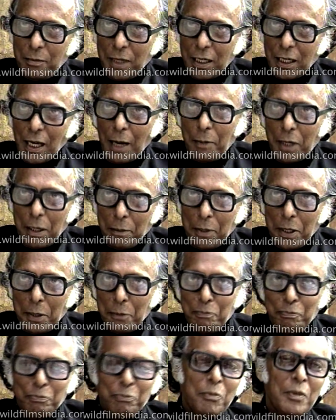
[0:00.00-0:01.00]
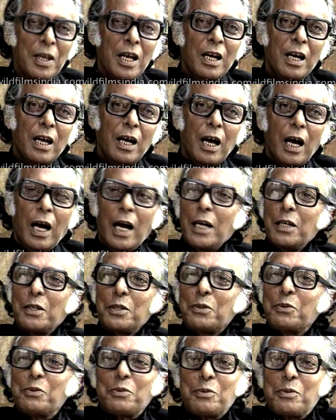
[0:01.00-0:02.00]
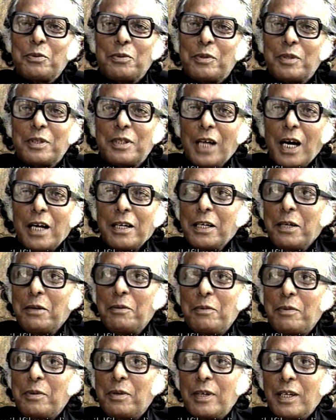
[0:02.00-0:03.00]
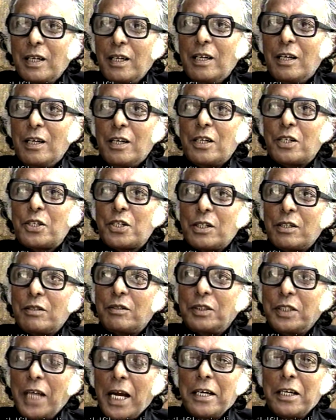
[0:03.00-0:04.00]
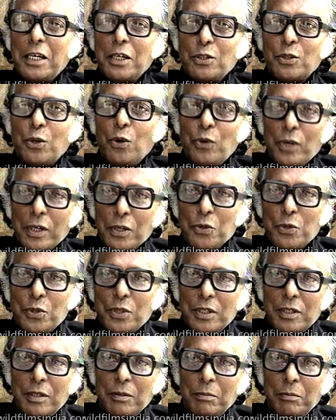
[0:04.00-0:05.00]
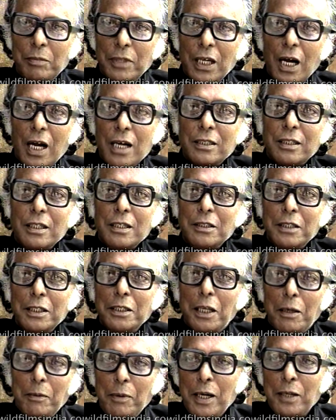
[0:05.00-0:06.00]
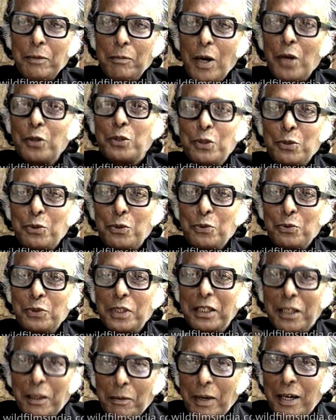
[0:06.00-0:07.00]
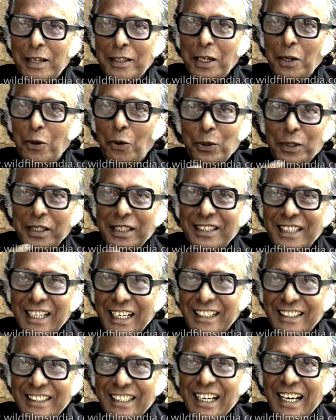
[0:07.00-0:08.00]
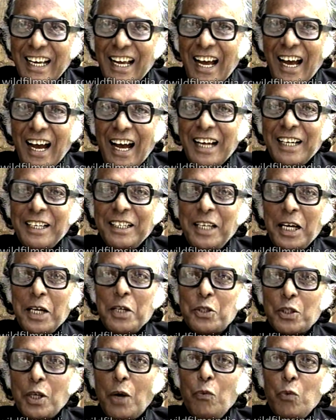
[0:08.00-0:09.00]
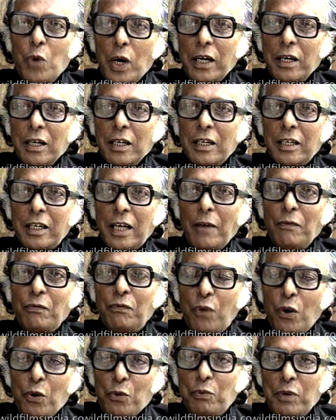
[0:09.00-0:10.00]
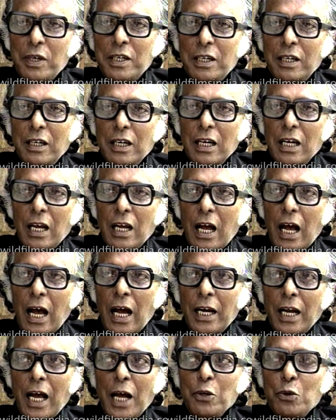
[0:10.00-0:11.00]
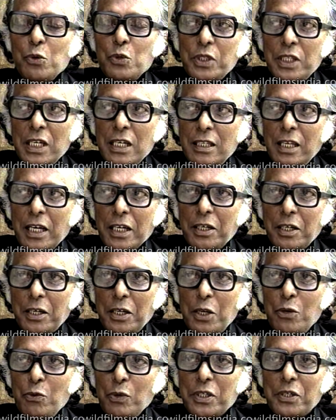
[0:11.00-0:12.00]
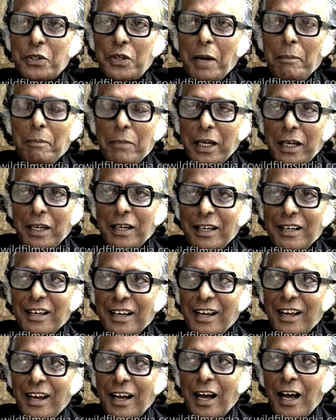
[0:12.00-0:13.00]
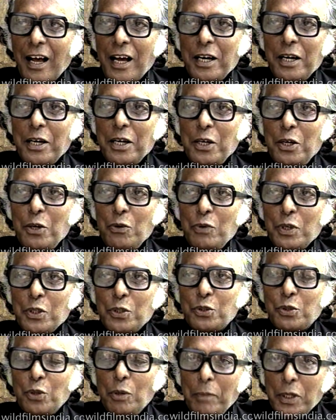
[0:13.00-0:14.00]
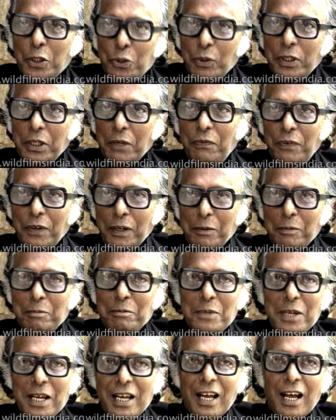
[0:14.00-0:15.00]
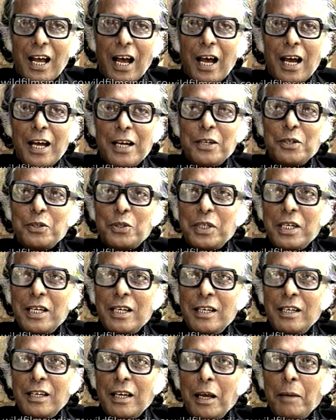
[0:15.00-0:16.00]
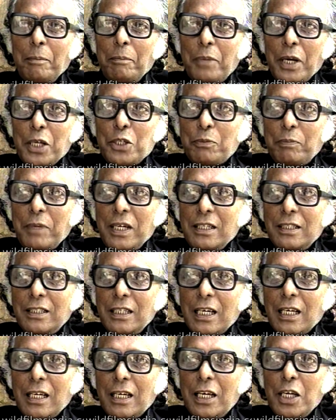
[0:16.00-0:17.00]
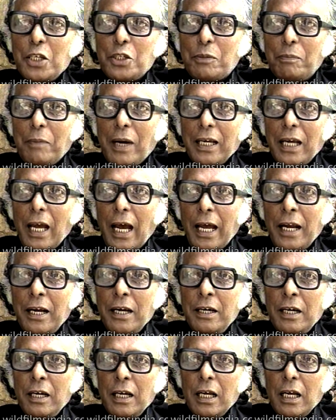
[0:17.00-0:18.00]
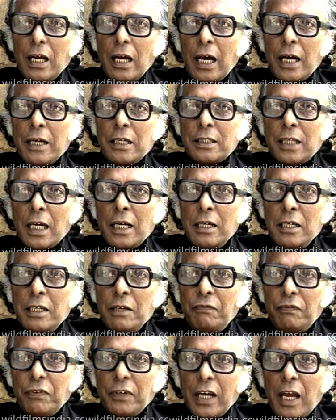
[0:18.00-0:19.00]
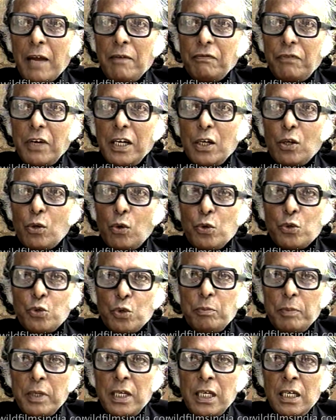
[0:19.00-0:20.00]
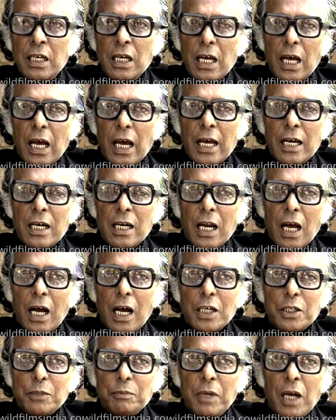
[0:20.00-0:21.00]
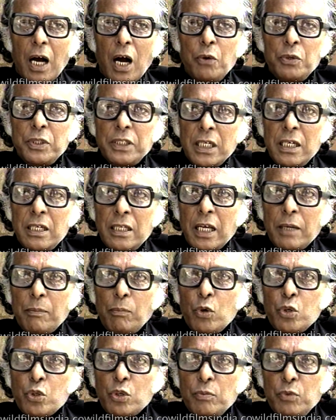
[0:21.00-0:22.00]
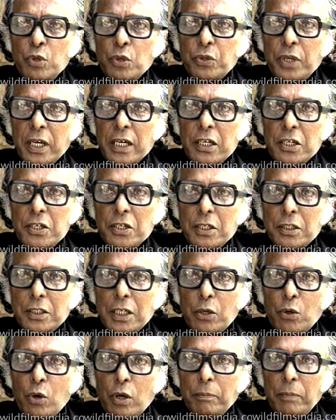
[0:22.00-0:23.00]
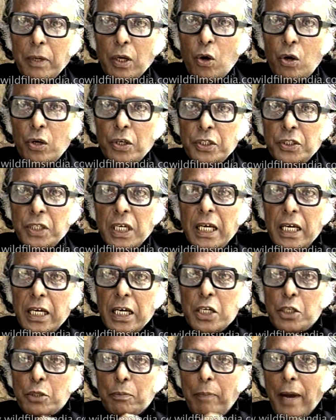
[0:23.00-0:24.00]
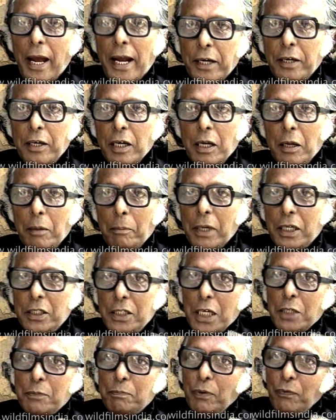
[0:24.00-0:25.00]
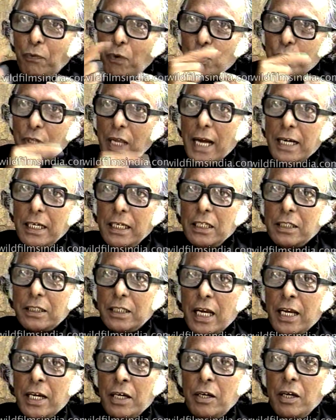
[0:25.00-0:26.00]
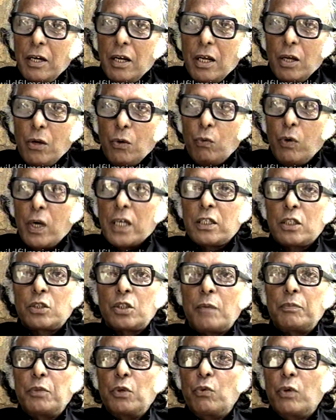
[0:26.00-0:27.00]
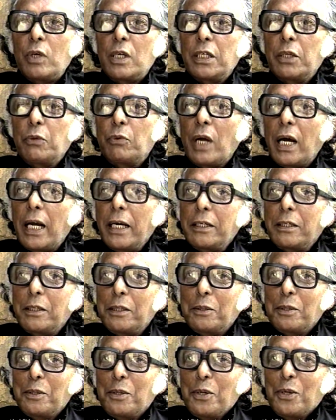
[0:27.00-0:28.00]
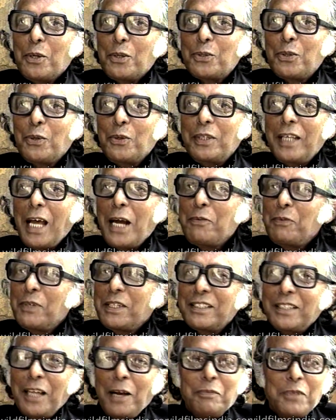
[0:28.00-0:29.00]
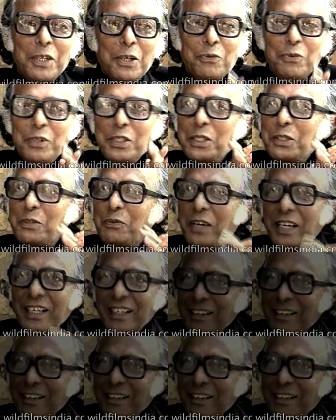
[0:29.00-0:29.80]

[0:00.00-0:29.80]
my cameraman, and started chanting slogans, Mrinal Sen Zindabad, Mao Zedong Zindabad, and all these things. And then someone came forward, and I could see that he was trembling, and he was so much with the film. And she embraced me, she kissed my hand, and suddenly came very close to me and asked me, How is it that most of your technicians are non Bengalis? It's bad. But just before that, he said, Workers of the world unite. So that was something which is very